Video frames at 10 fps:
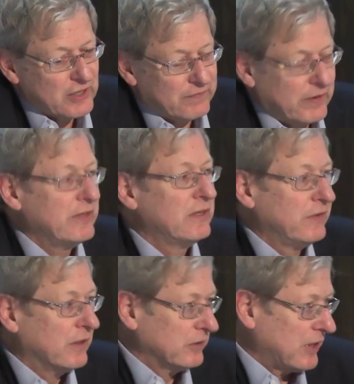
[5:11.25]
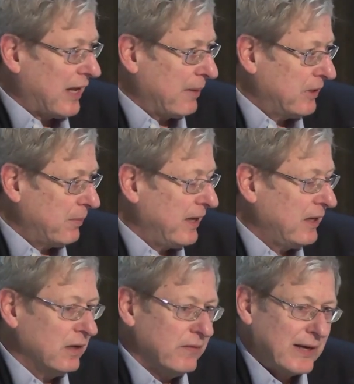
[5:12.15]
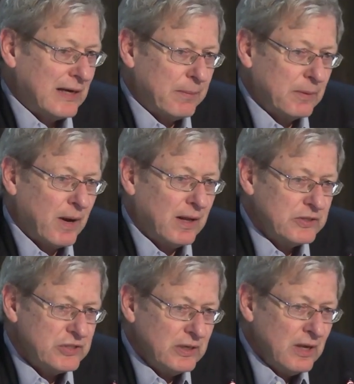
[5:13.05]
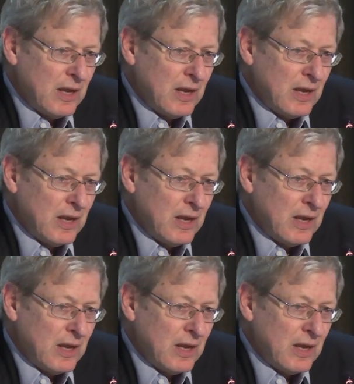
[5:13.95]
a very difficult time in the making of economic policy